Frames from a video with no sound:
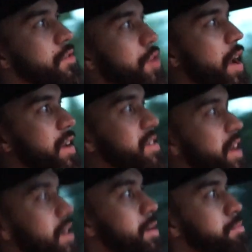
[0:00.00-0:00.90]
track
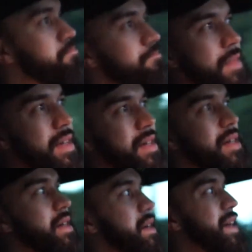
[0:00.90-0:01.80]
setup?
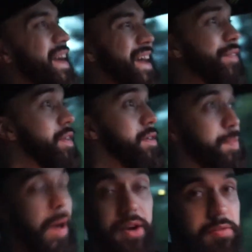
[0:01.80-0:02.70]
It feels
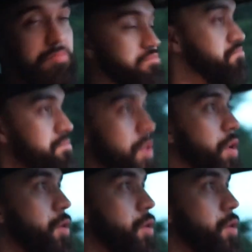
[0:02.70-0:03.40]
better, no